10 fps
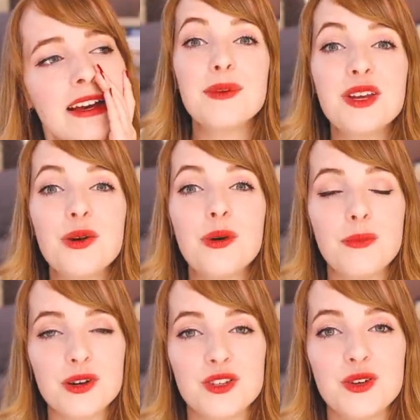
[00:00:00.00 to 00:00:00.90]
Let me know what
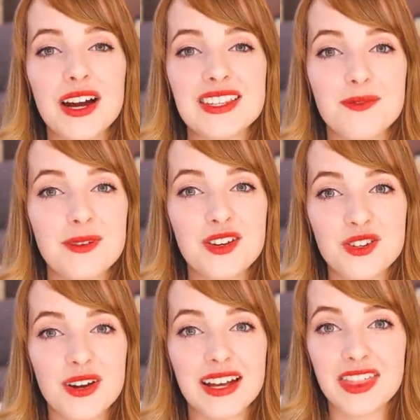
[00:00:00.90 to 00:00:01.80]
books you guys have been
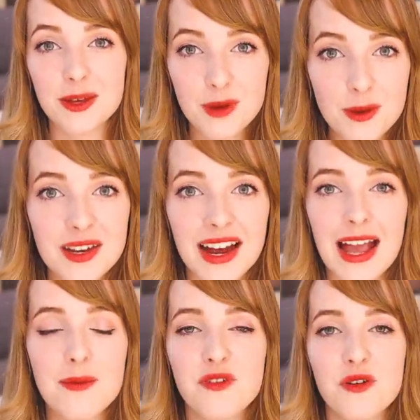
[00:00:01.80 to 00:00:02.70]
enjoying at the moment.
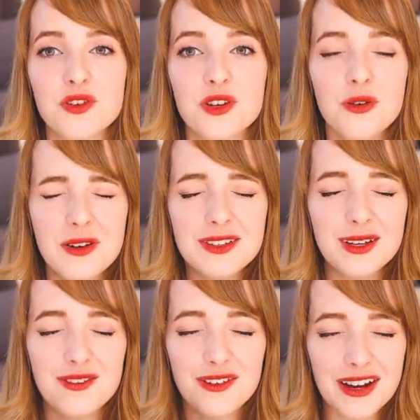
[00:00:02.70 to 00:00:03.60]
I am, of course, always
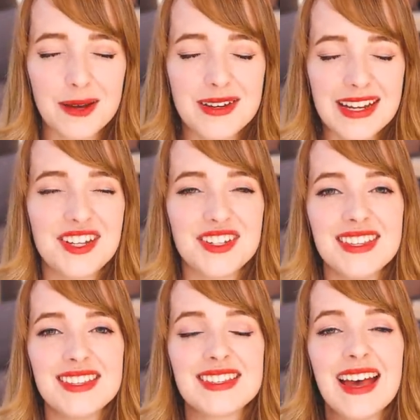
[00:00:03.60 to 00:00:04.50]
looking for
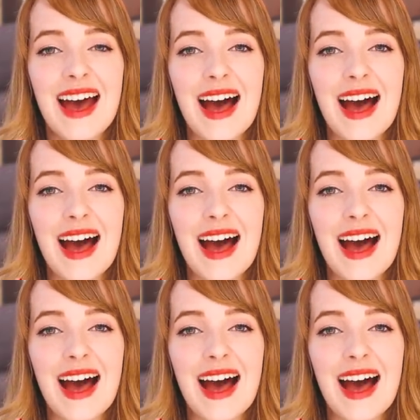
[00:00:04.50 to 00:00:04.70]
recommendations.